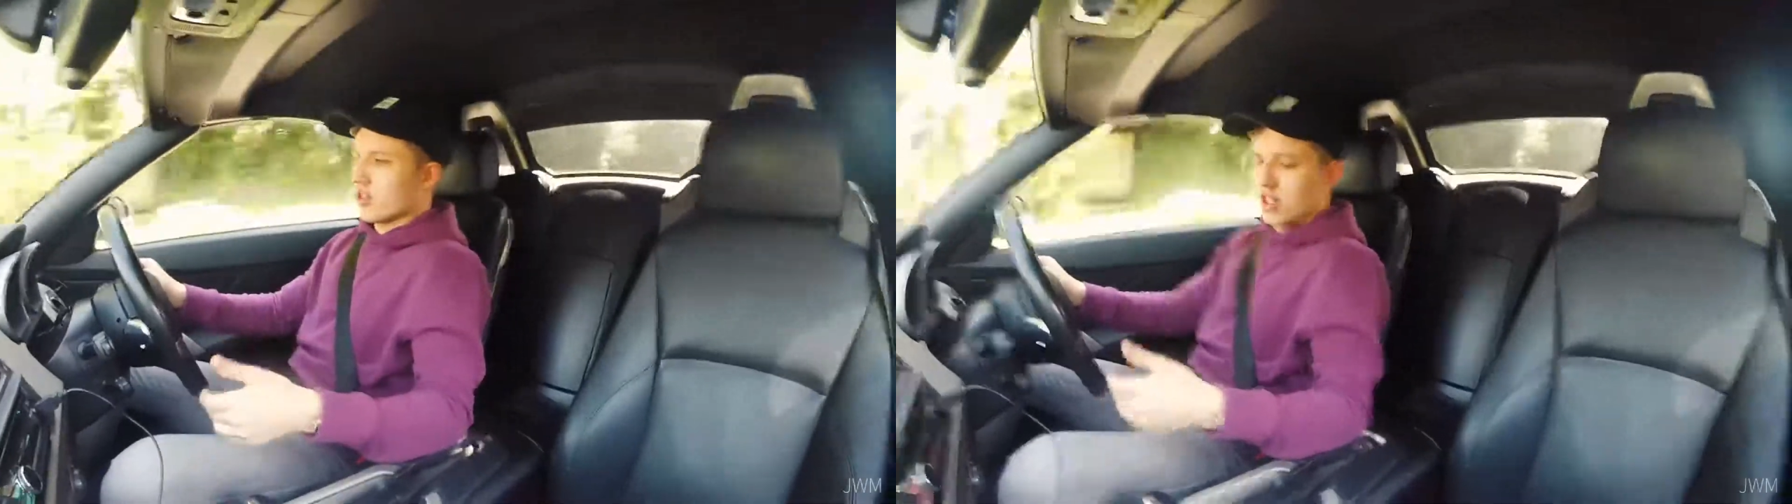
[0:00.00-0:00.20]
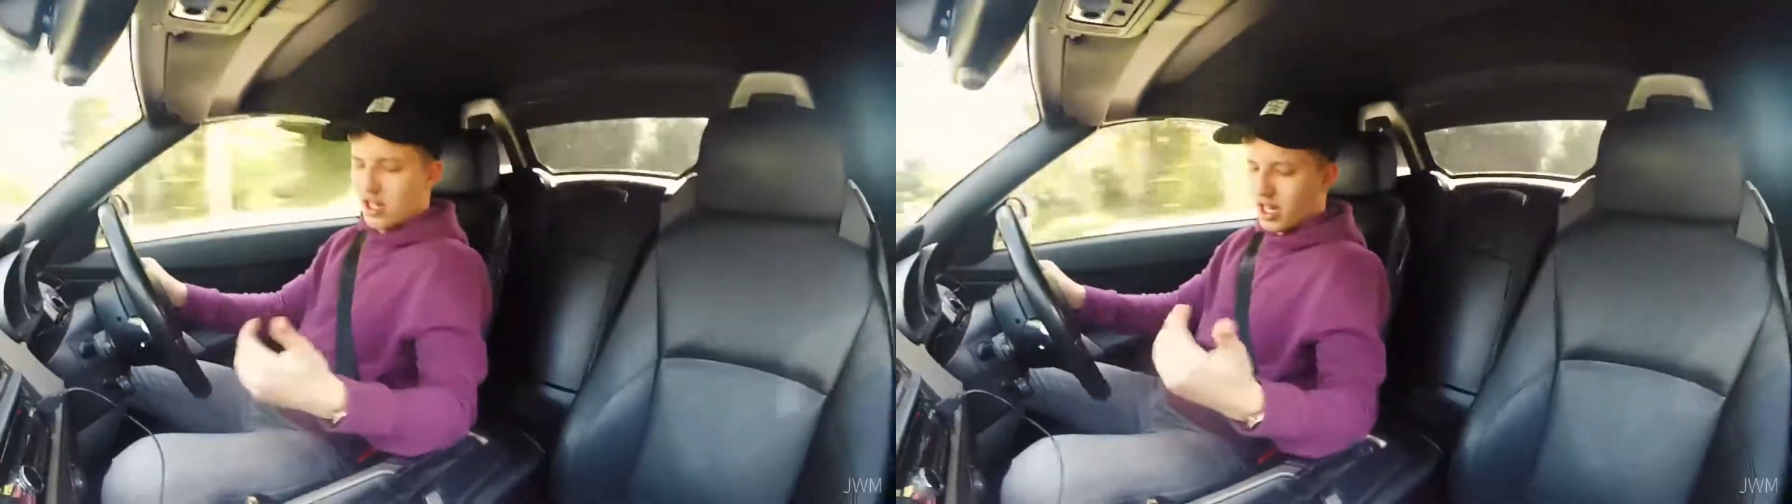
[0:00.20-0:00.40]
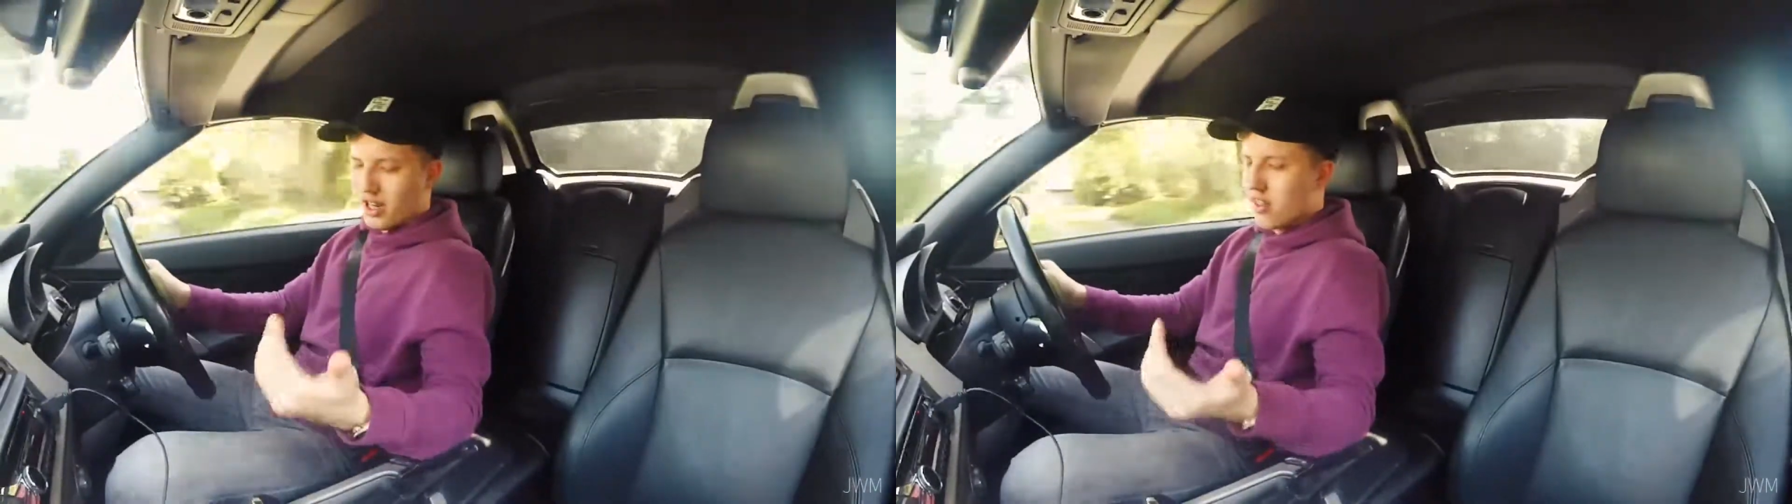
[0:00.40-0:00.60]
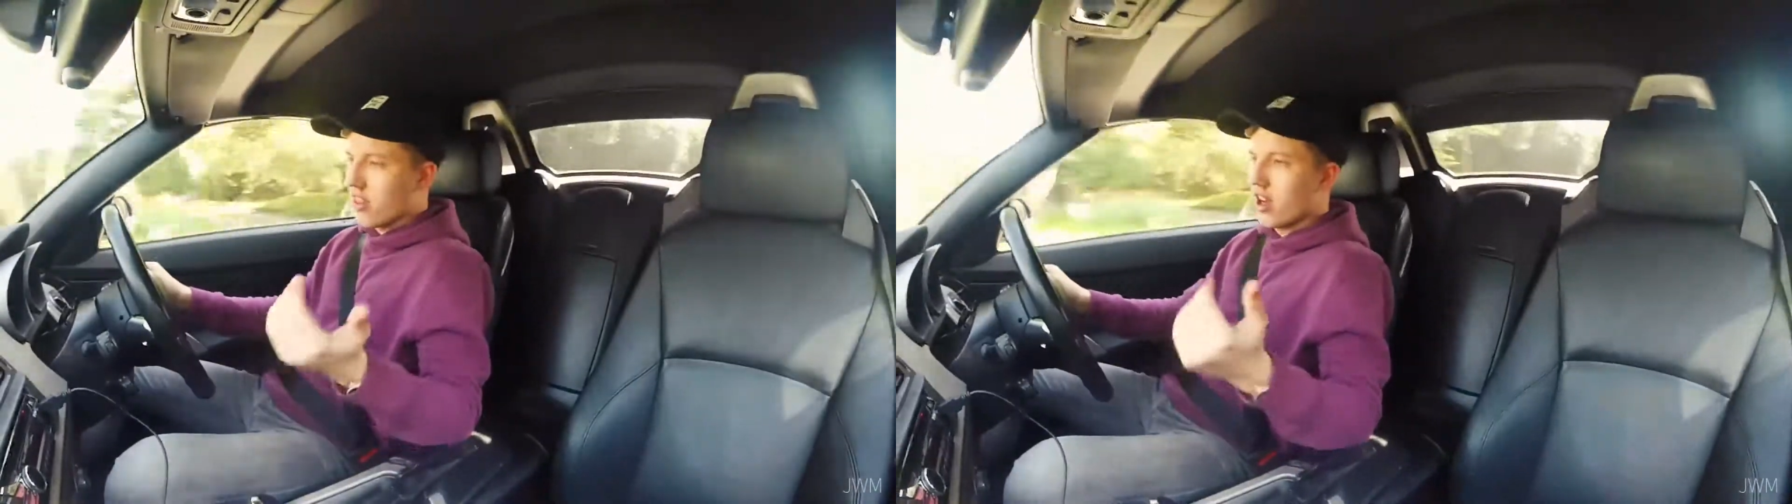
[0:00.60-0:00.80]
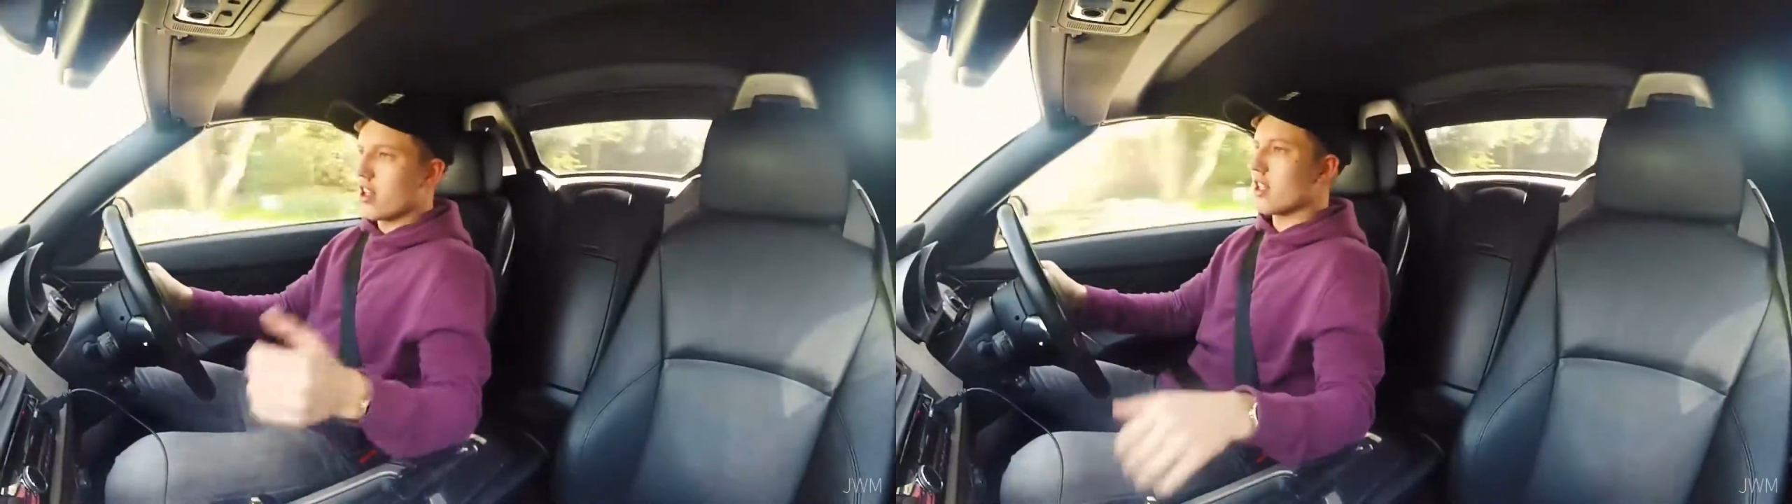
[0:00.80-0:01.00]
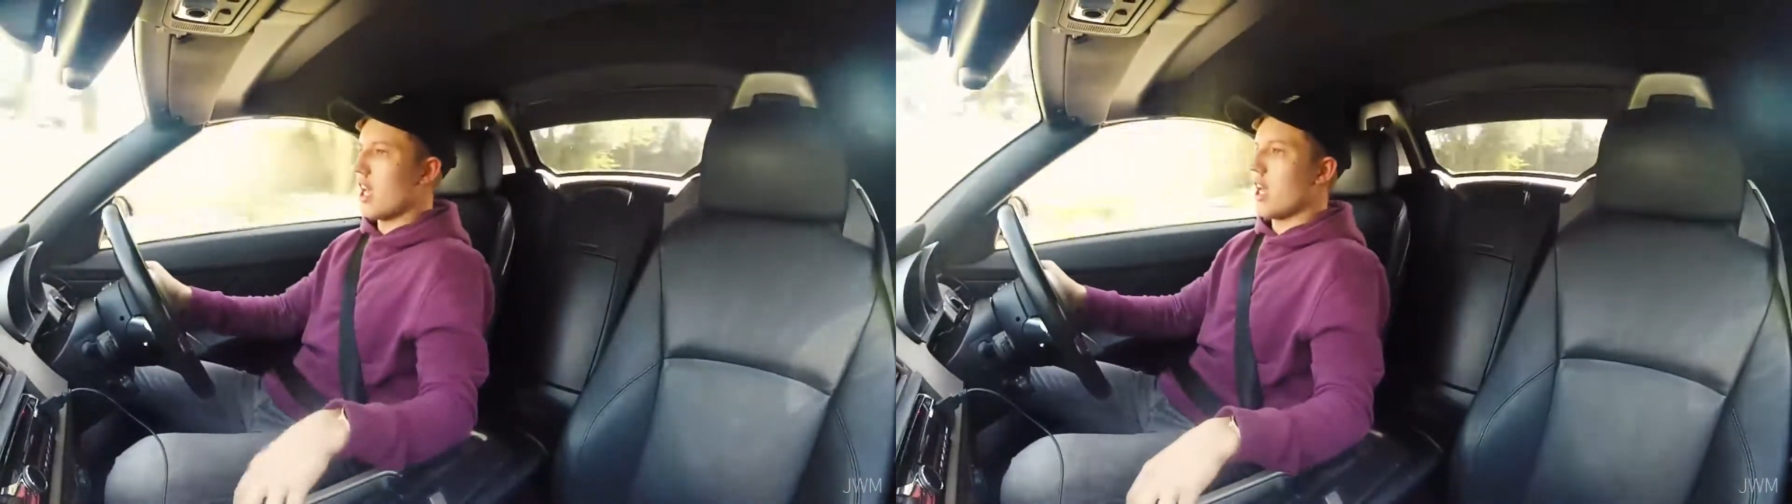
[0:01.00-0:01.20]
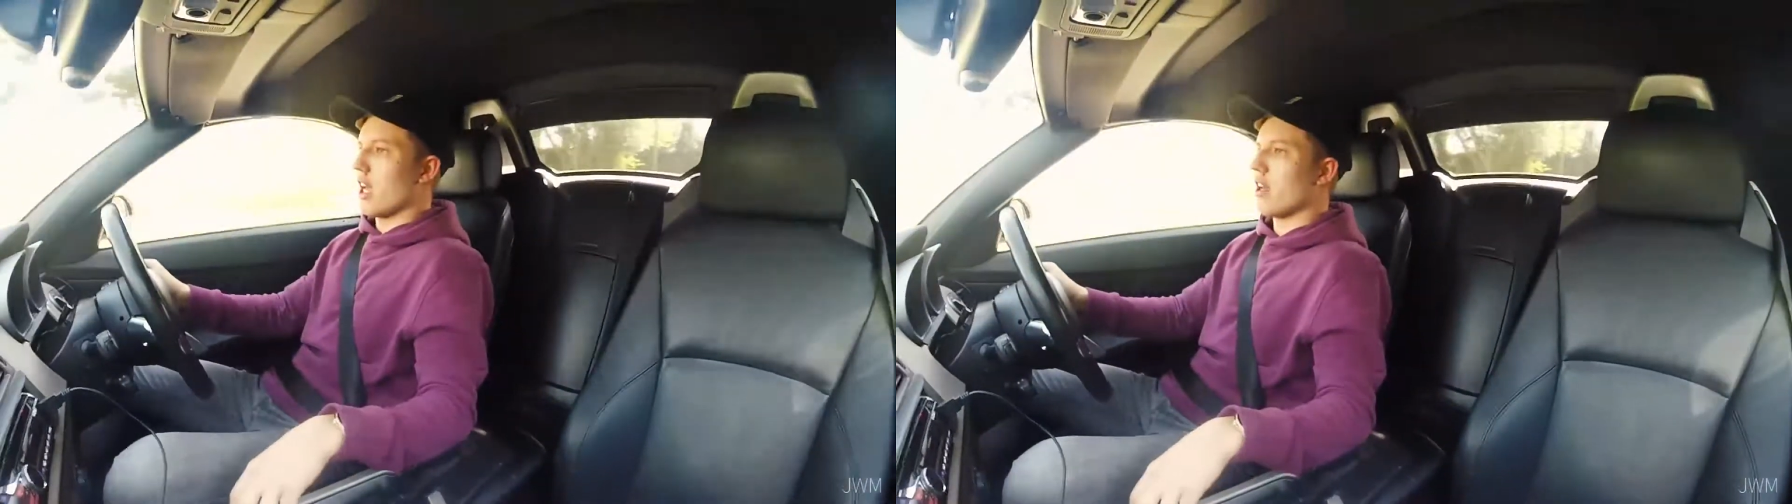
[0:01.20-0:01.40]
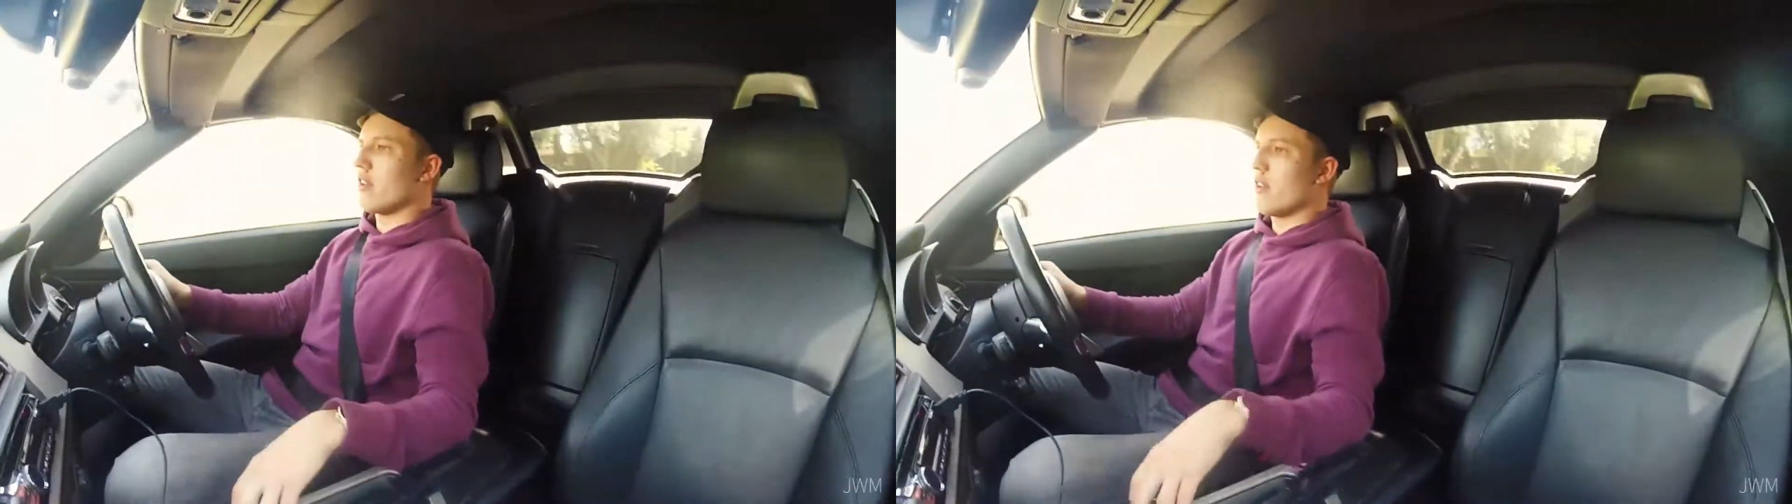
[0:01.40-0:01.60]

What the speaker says: So like in third gear,